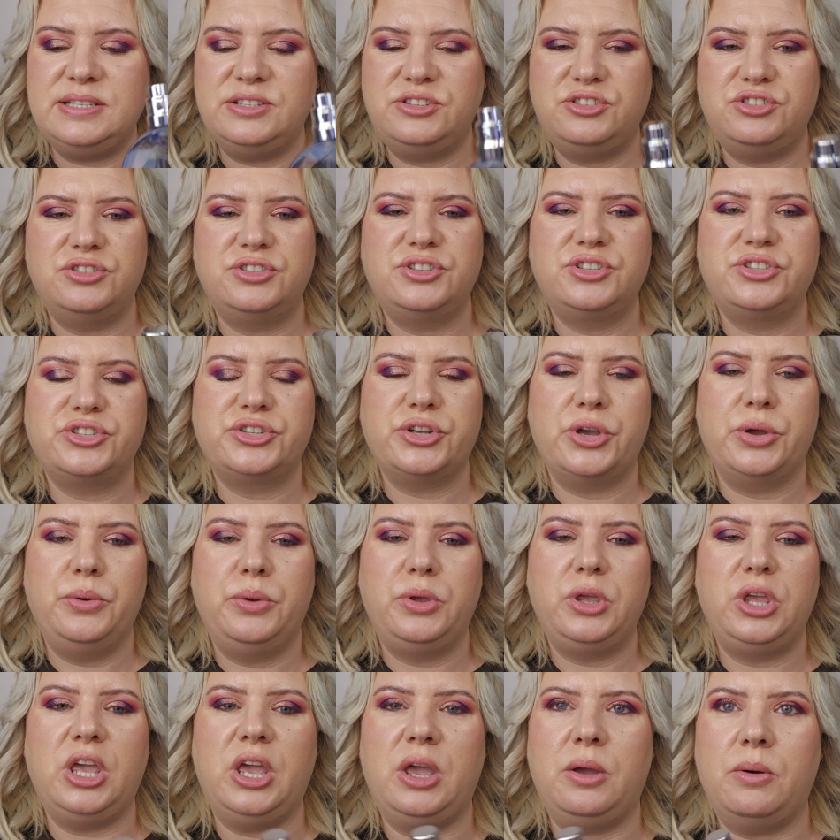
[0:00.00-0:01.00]
is just
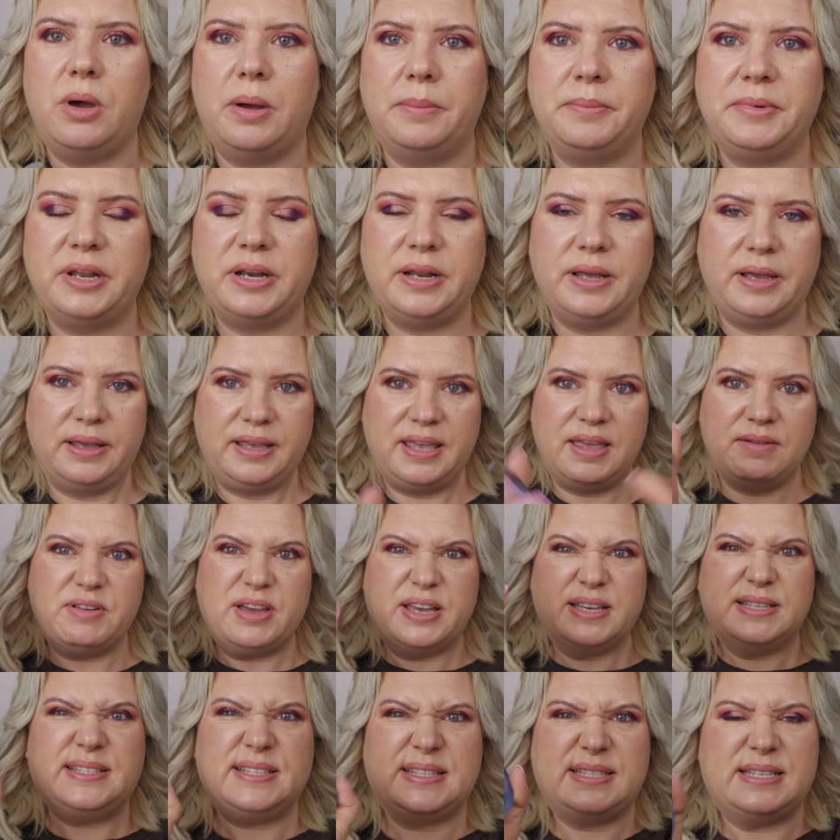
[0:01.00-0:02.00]
so cute. I'm going to give
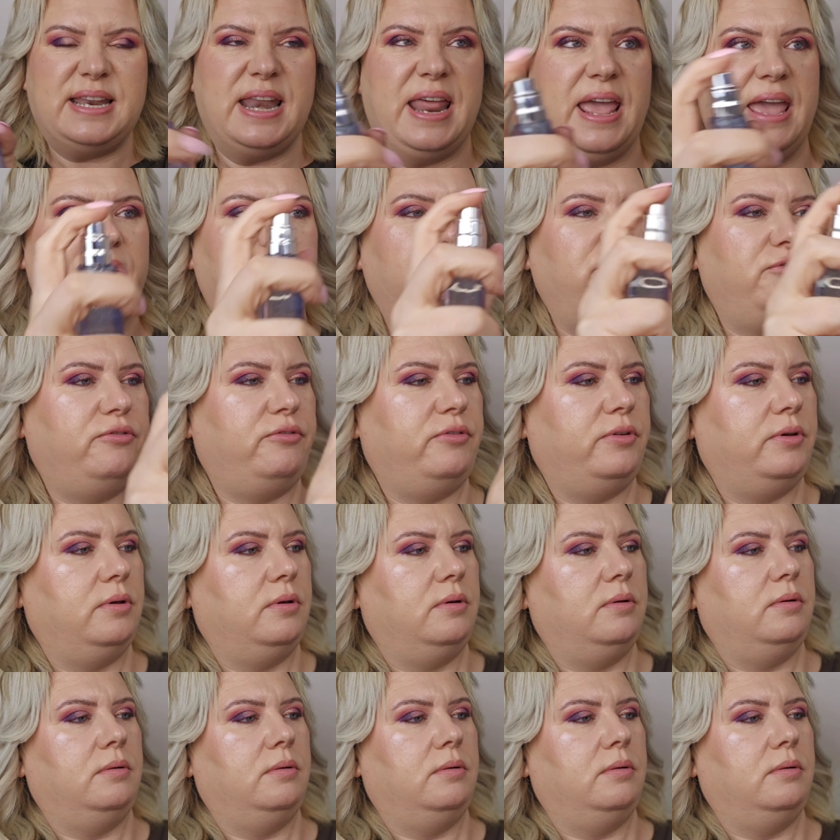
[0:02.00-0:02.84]
it a sniff.